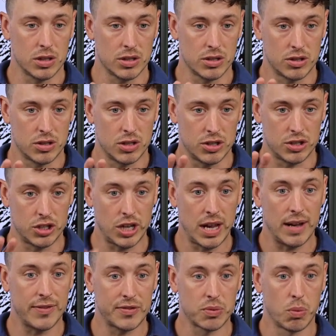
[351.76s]
to to
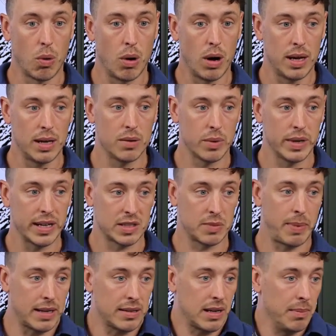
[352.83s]
shift what we
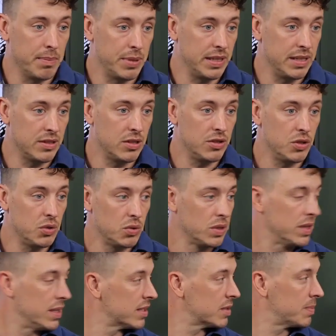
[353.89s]
expect companies to
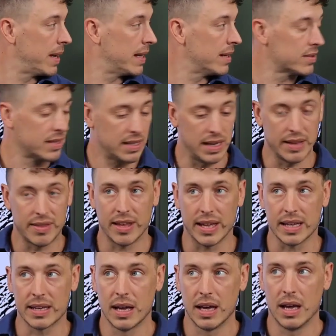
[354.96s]
do in this space, and I
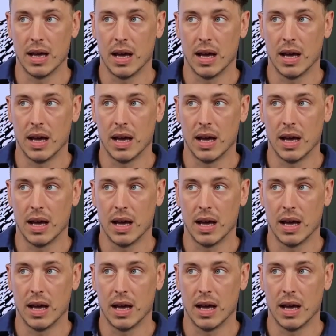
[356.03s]
think